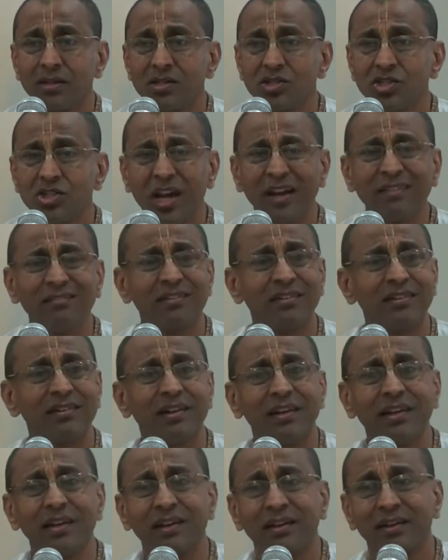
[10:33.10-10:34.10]

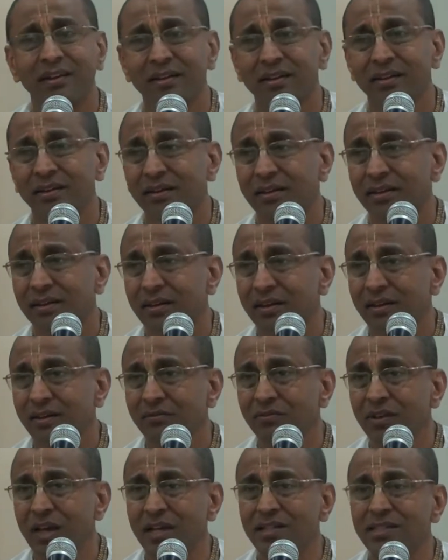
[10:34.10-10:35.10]
Generally,
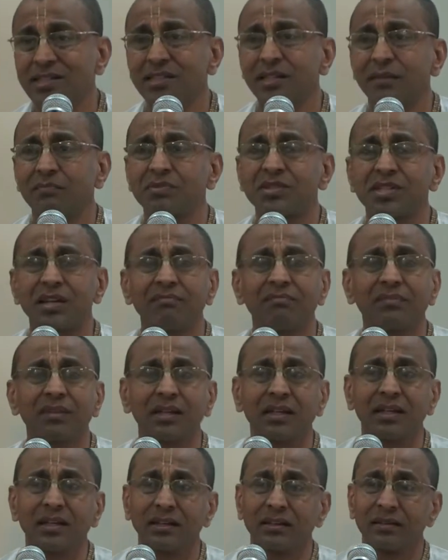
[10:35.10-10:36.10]
we accept
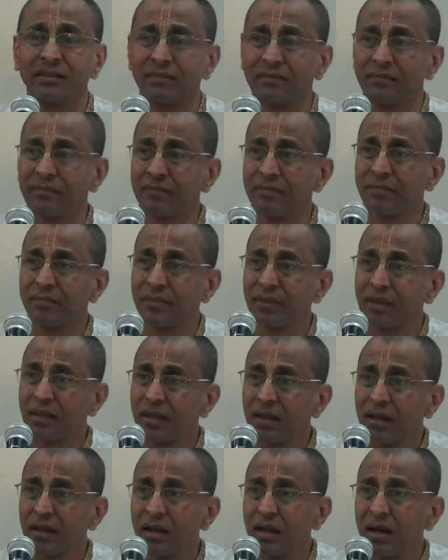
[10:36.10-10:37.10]
something
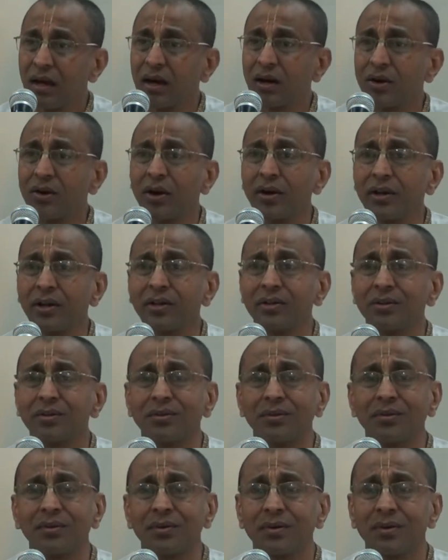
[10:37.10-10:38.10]
according
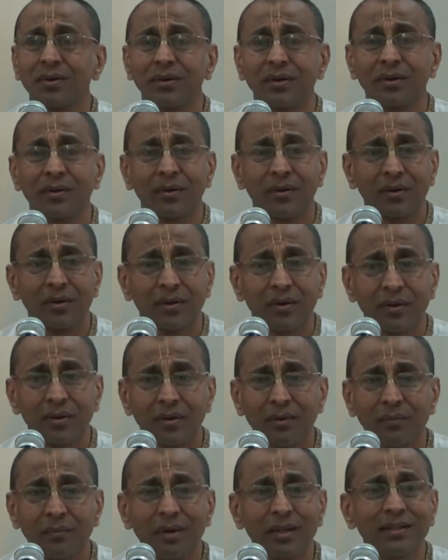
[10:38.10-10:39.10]
to
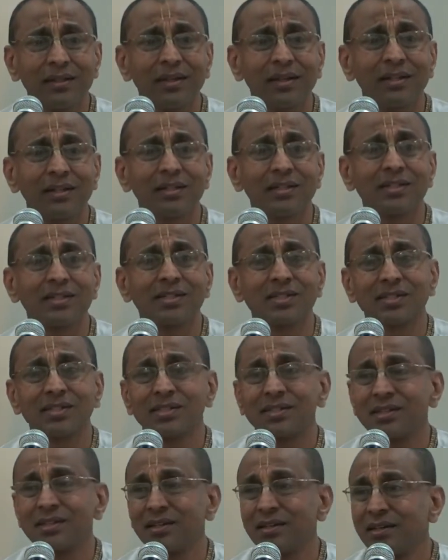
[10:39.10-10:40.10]
whether it
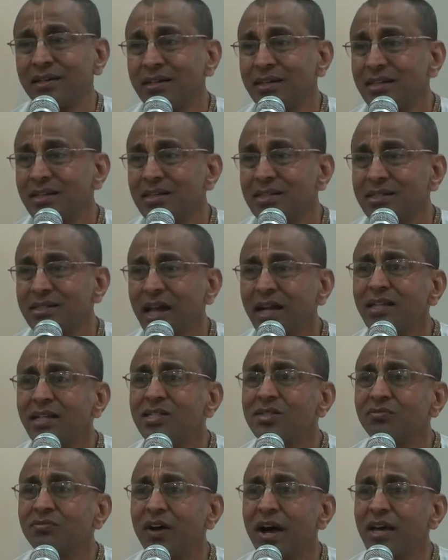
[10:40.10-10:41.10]
is
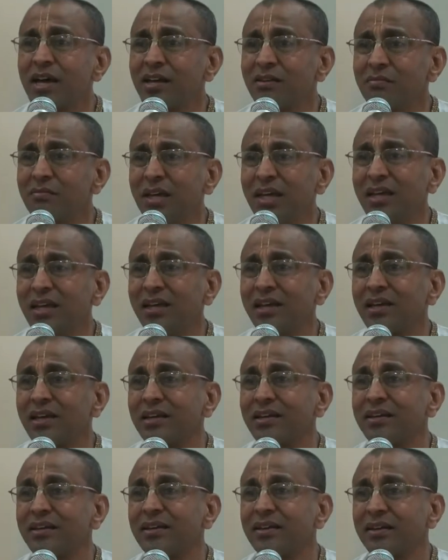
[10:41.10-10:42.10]
satisfying
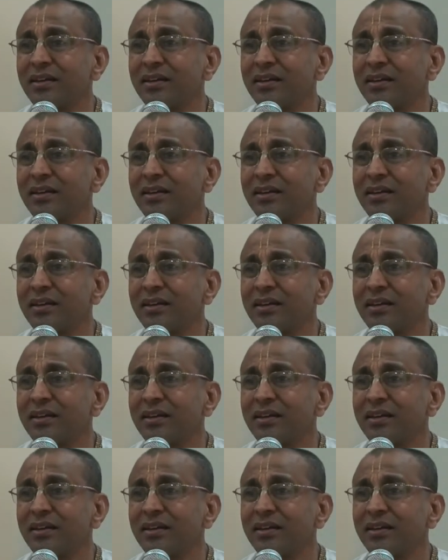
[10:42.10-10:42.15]
me,